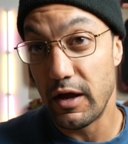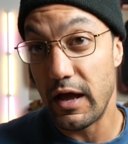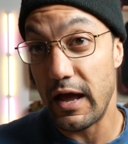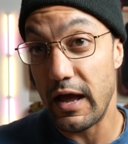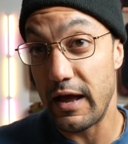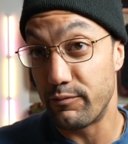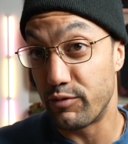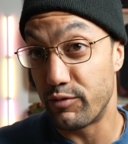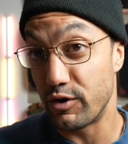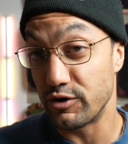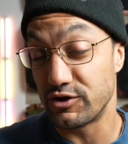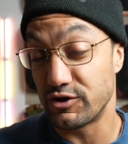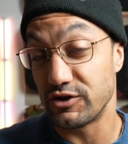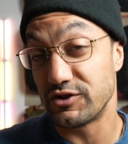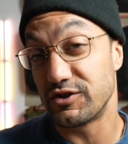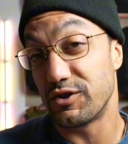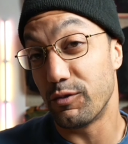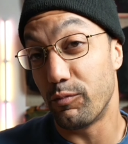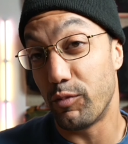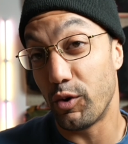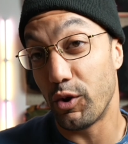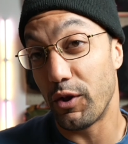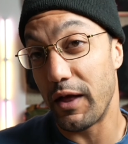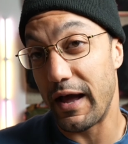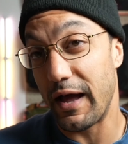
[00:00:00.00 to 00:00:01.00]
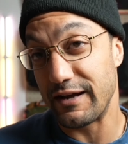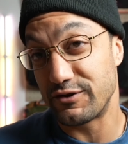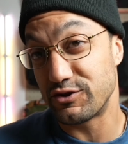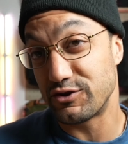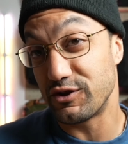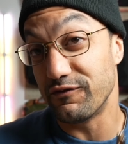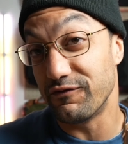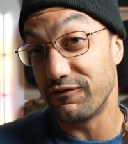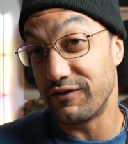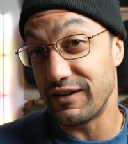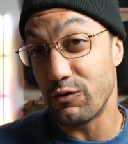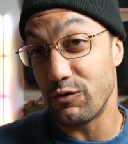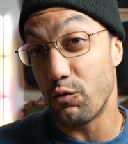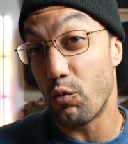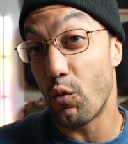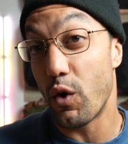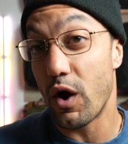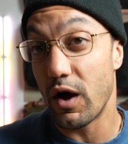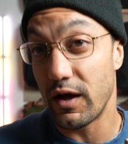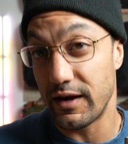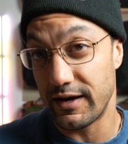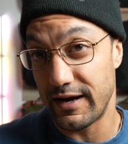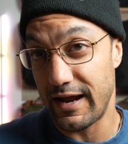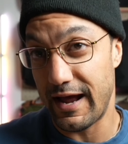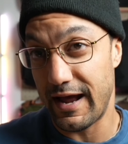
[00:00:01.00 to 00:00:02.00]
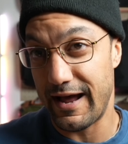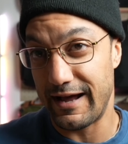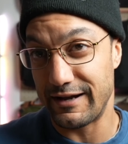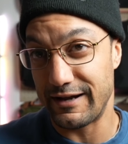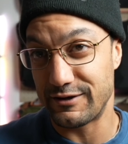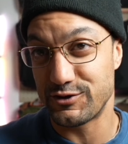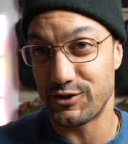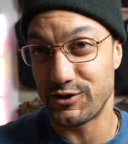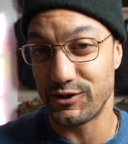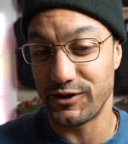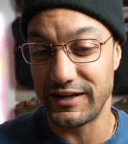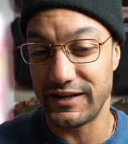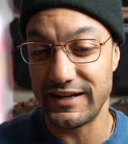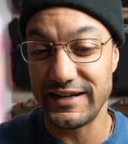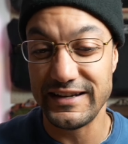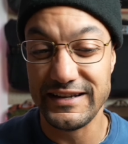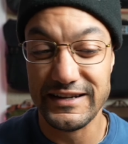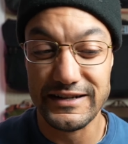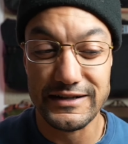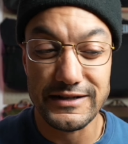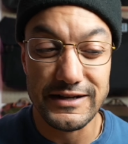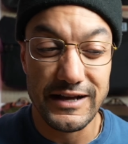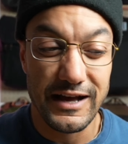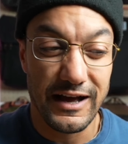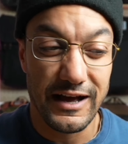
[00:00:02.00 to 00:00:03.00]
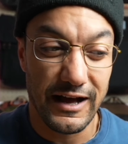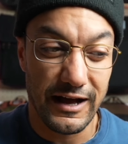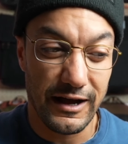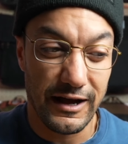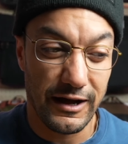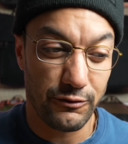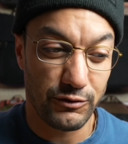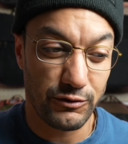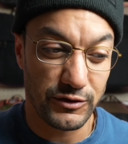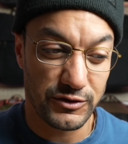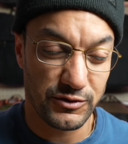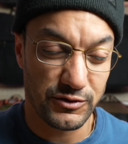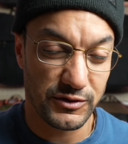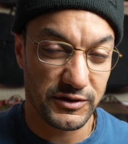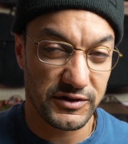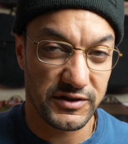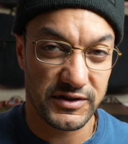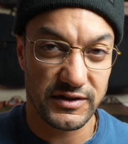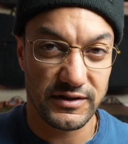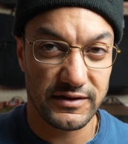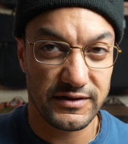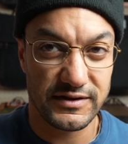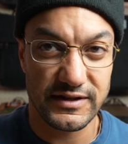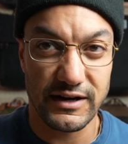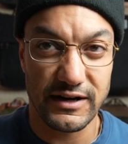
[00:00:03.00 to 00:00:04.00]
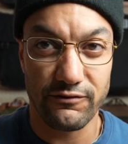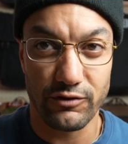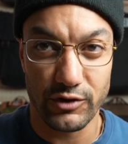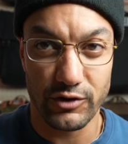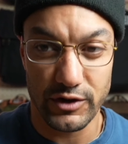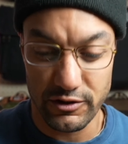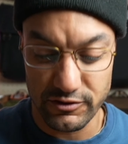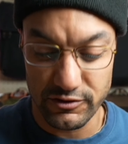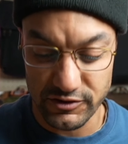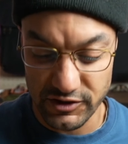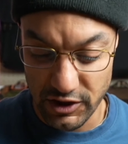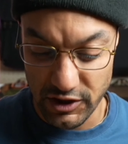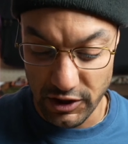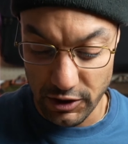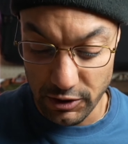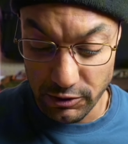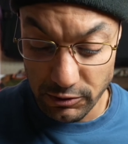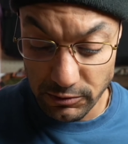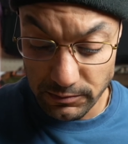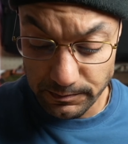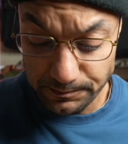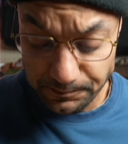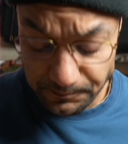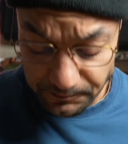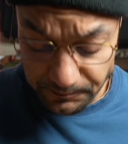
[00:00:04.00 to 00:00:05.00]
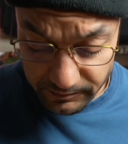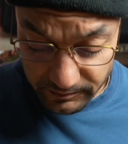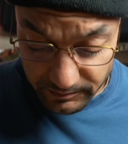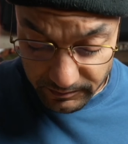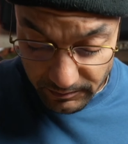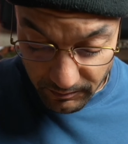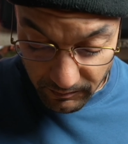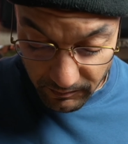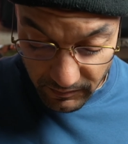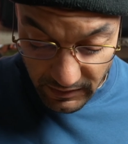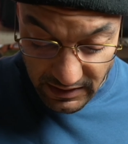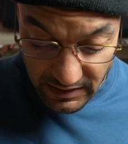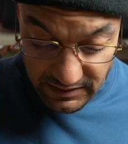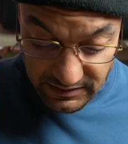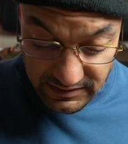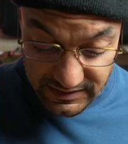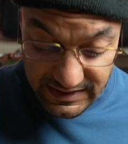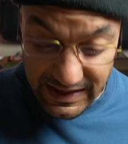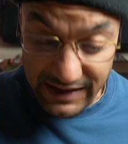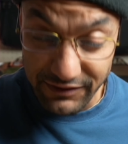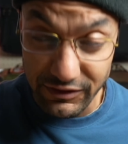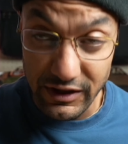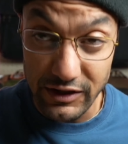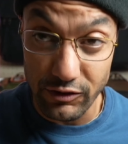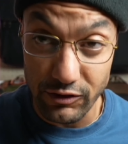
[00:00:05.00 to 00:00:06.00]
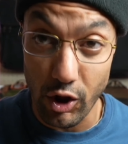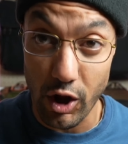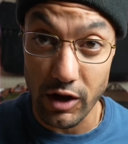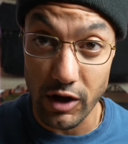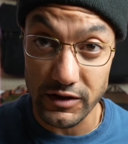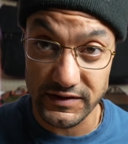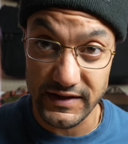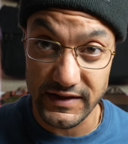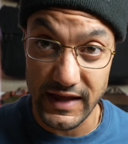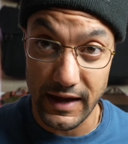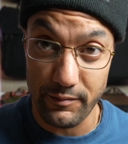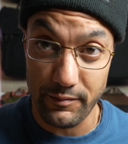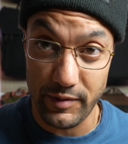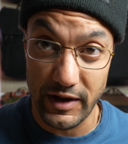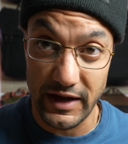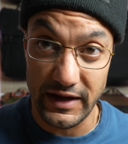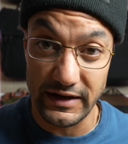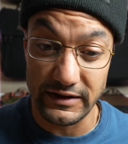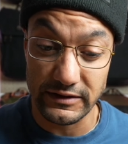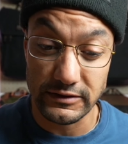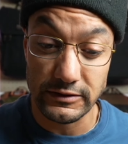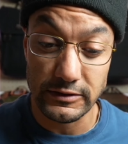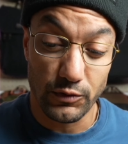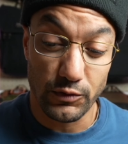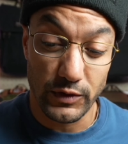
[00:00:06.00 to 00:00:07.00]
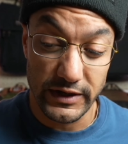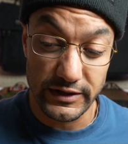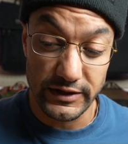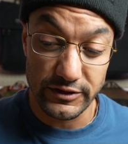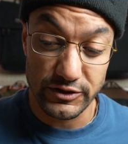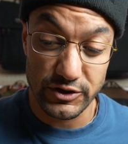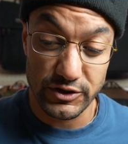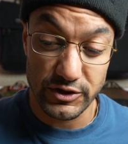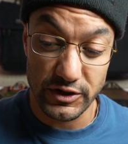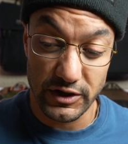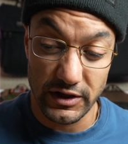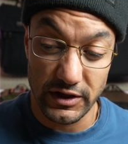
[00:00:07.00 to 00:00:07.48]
And purchased the Bolt Action V1 actually, which was several years ago. Sadly lost that pen, which